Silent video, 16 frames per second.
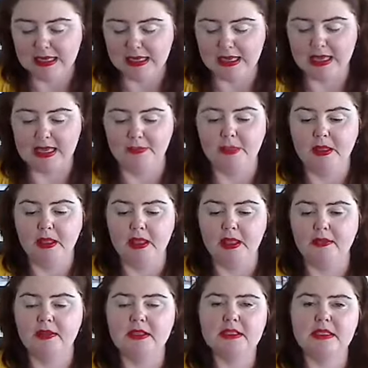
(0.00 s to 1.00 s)
And
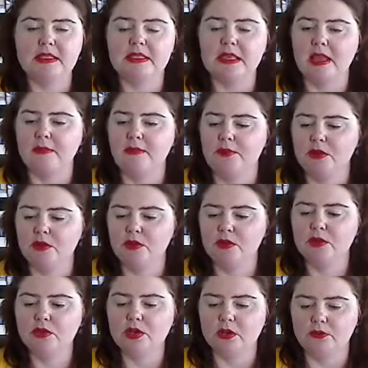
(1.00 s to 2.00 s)
this is a
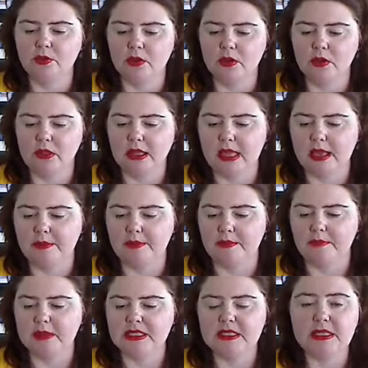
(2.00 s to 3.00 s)
beautiful
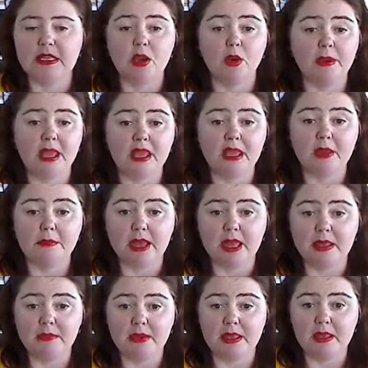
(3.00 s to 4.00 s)
Misty Alpaca
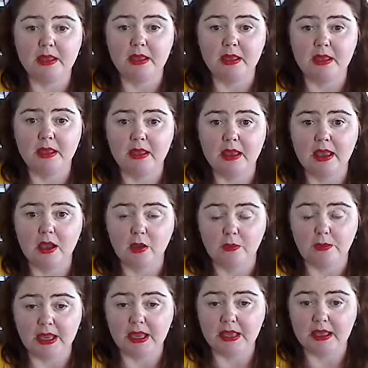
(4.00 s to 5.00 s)
Baby
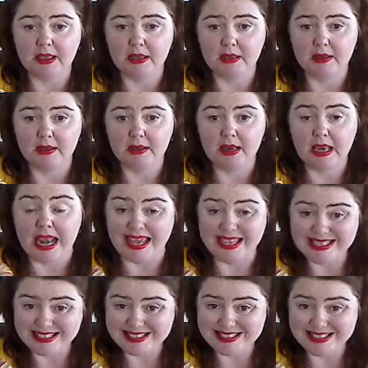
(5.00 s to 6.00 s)
alpaca
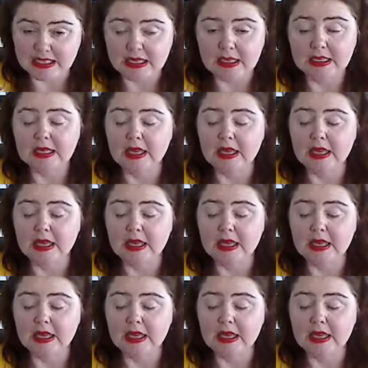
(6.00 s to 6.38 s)
lace.